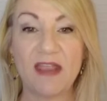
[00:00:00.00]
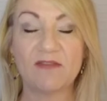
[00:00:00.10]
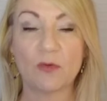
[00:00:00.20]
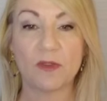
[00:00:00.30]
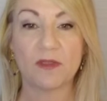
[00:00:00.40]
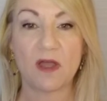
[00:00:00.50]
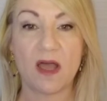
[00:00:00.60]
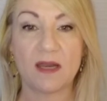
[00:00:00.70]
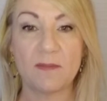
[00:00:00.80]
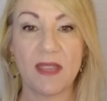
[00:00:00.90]
with God
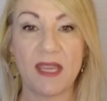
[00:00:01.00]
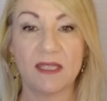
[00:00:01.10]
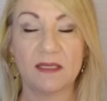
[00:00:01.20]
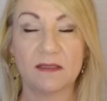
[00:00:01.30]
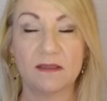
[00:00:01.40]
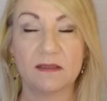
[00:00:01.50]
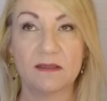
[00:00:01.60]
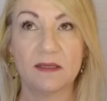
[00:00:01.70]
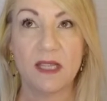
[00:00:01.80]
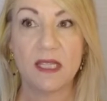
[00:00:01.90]
and man.
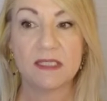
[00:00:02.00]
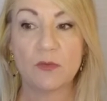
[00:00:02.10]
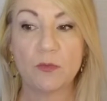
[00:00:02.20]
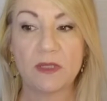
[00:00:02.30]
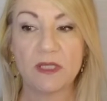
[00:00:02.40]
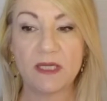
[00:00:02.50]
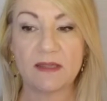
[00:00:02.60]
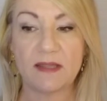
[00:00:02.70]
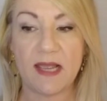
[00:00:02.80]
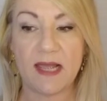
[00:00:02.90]
So when we look
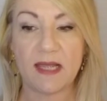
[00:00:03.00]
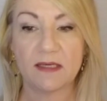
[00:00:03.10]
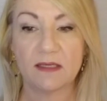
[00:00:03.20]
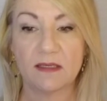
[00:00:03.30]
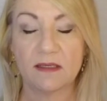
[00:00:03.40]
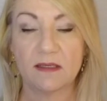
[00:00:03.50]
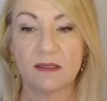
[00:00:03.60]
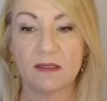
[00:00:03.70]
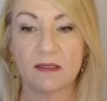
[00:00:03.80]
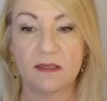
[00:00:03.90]
at that,
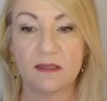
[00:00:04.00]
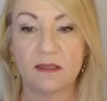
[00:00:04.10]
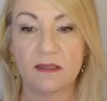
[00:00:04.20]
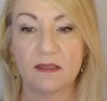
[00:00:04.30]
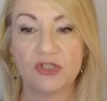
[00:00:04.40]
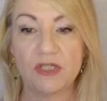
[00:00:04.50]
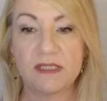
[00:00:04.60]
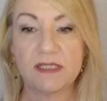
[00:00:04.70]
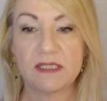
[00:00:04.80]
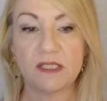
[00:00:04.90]

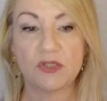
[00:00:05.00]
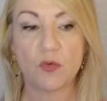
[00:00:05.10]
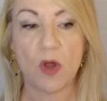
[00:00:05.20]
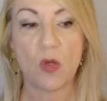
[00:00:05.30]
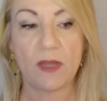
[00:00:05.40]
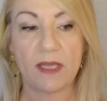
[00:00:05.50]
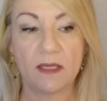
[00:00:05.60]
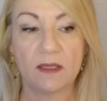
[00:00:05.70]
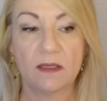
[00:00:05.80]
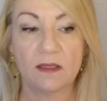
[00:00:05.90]
Jesus is growing
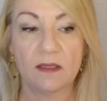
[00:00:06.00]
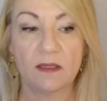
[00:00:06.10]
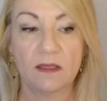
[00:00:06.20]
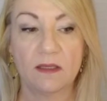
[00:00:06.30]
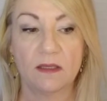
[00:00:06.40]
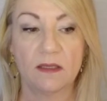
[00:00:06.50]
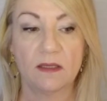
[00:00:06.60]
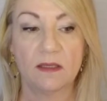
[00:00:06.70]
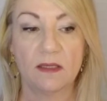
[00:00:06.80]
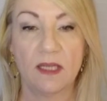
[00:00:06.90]

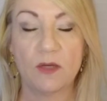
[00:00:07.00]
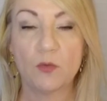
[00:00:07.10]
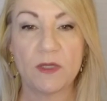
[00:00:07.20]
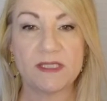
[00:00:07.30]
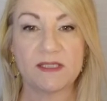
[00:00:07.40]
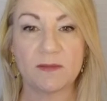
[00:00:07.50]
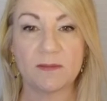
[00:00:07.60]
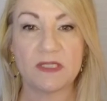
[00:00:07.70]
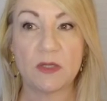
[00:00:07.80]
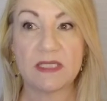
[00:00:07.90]
in wisdom.
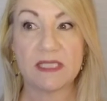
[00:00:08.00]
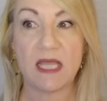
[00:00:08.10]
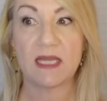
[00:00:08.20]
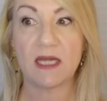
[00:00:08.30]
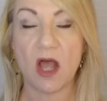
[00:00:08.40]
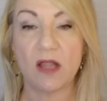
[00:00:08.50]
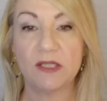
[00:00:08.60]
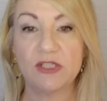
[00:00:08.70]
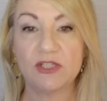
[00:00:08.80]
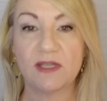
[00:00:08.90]
So he's getting
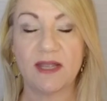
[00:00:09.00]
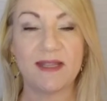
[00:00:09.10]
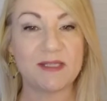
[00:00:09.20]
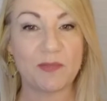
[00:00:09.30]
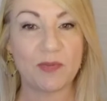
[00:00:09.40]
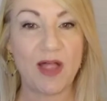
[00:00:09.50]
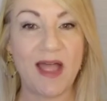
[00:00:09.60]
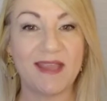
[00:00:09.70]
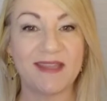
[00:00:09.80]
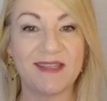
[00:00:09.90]
knowledge and he's
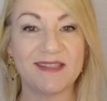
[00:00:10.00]
applying it